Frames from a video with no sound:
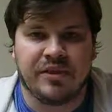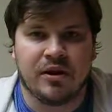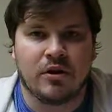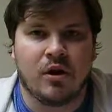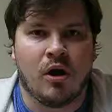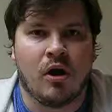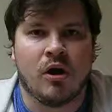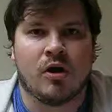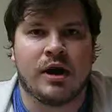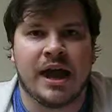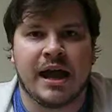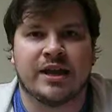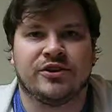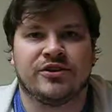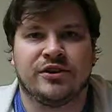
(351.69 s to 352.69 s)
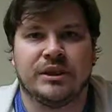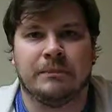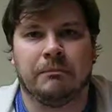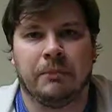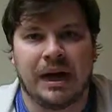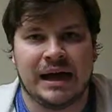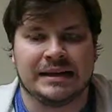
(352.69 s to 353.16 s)
There are
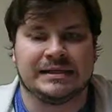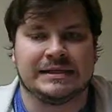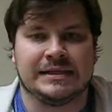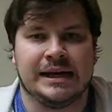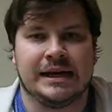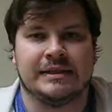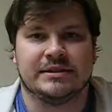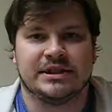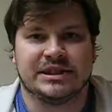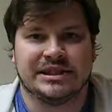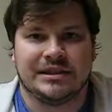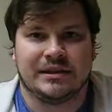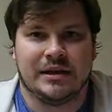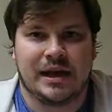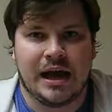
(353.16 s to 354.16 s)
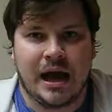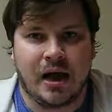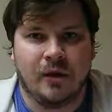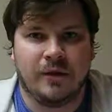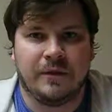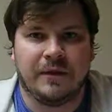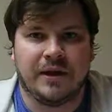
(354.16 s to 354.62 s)
actually box sets
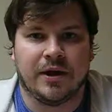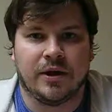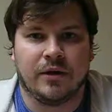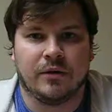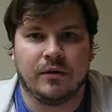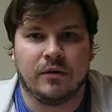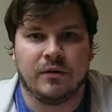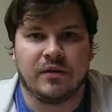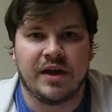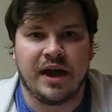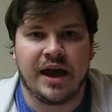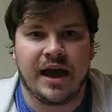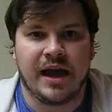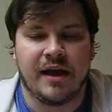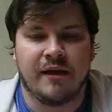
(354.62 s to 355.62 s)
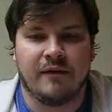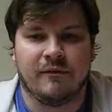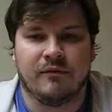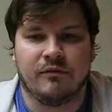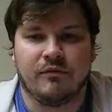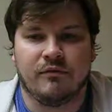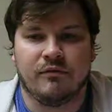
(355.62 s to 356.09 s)
out there that
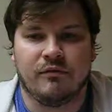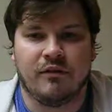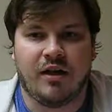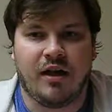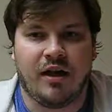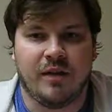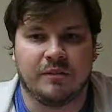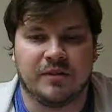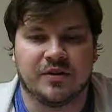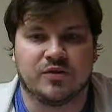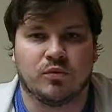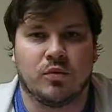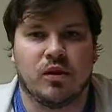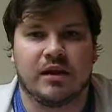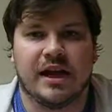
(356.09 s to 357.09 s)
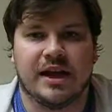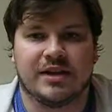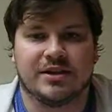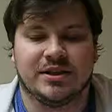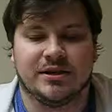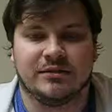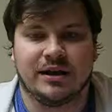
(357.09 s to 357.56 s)
have there's one
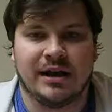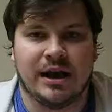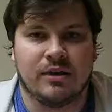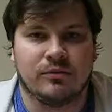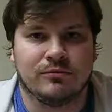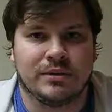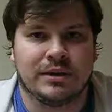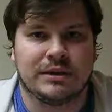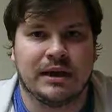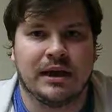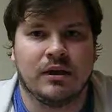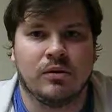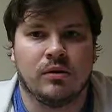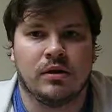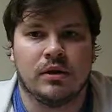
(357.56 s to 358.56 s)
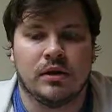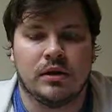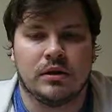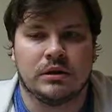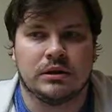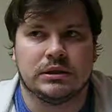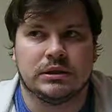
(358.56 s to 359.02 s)
actually out right now.
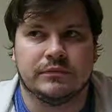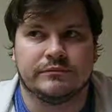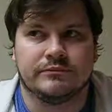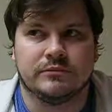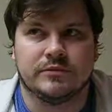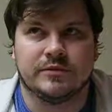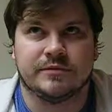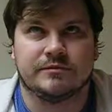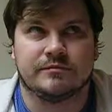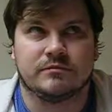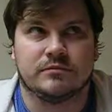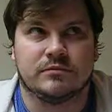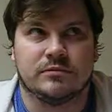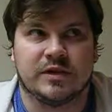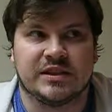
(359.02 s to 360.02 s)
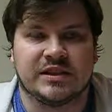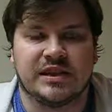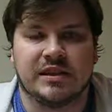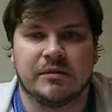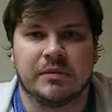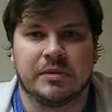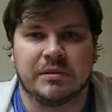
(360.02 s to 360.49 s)

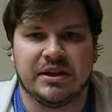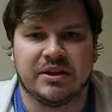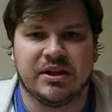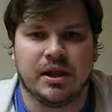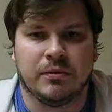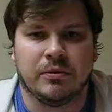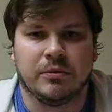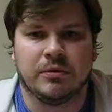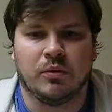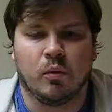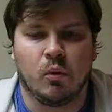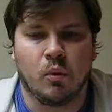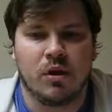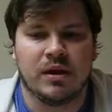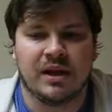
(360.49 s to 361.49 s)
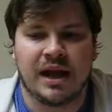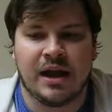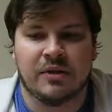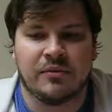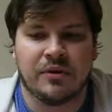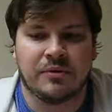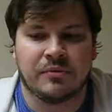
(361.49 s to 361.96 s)
Actually, there might be a couple, but one
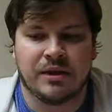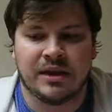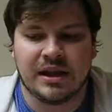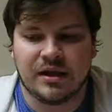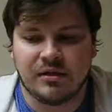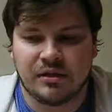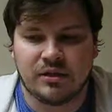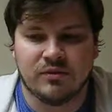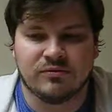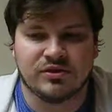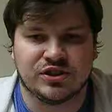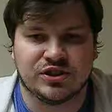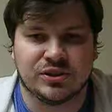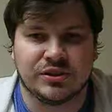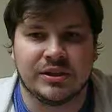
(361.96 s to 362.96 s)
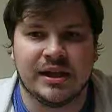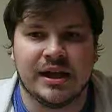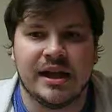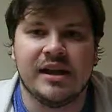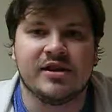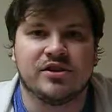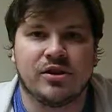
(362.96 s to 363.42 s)
out there right now I for sure.
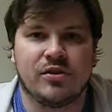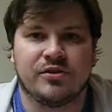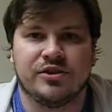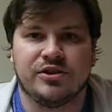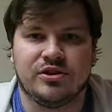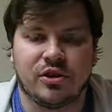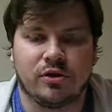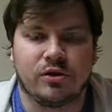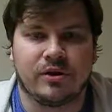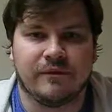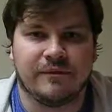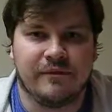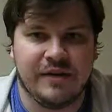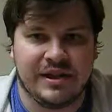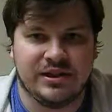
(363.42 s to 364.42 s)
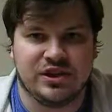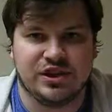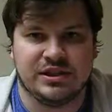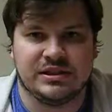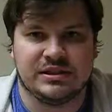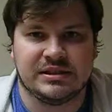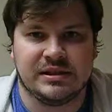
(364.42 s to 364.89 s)
It's called the Dark
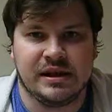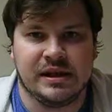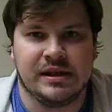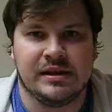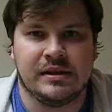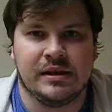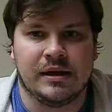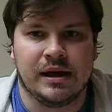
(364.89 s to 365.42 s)
Vengeance set.